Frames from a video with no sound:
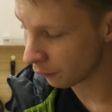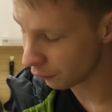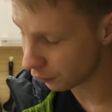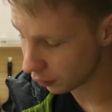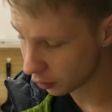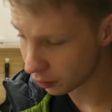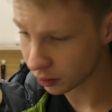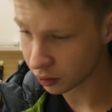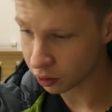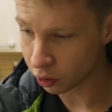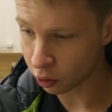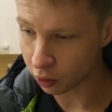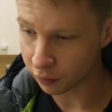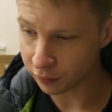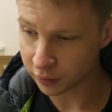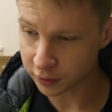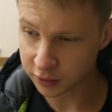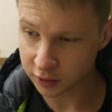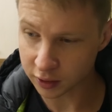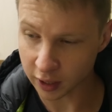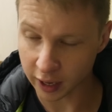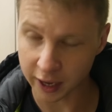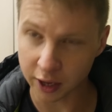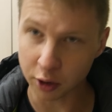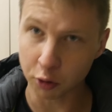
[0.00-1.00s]
very
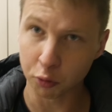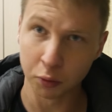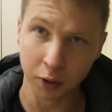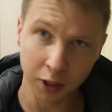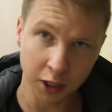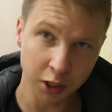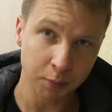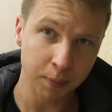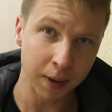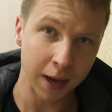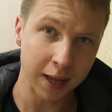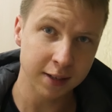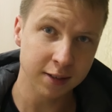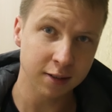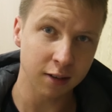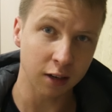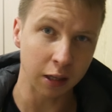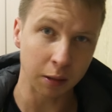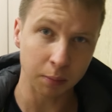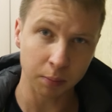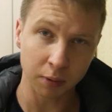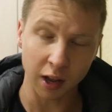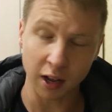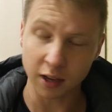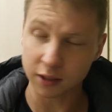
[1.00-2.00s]
nervous. I had a really bad
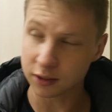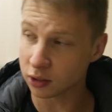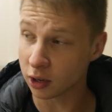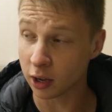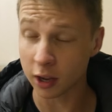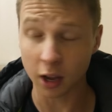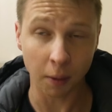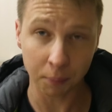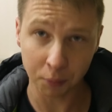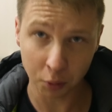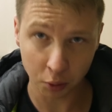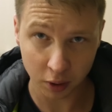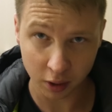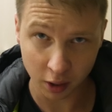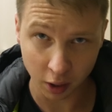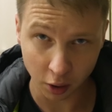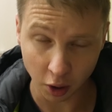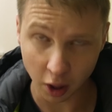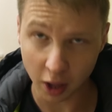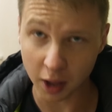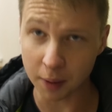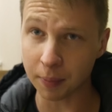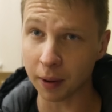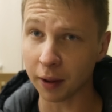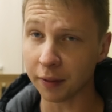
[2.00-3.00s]
sleep last night. I'm not going to
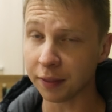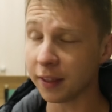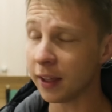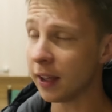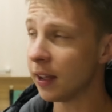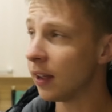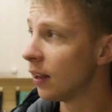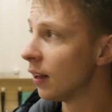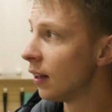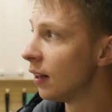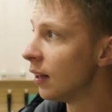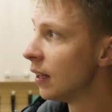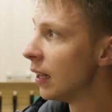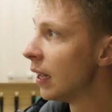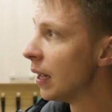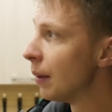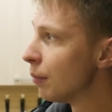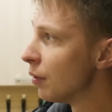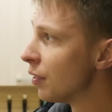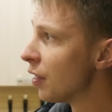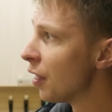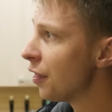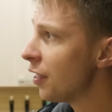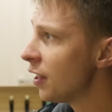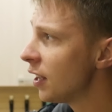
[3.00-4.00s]
lie about that.
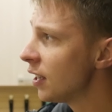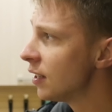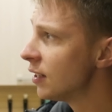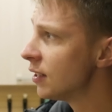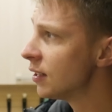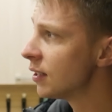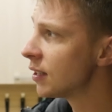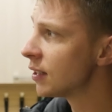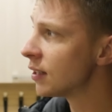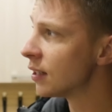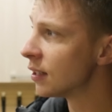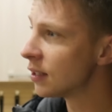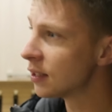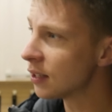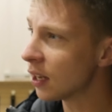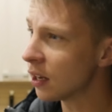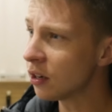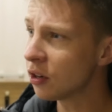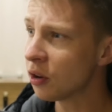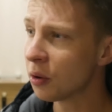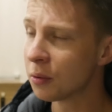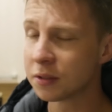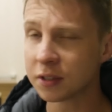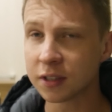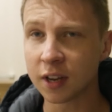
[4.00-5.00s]
But the thing is, the sun
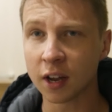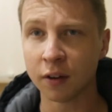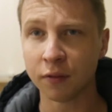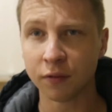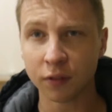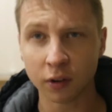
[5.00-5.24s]
goes down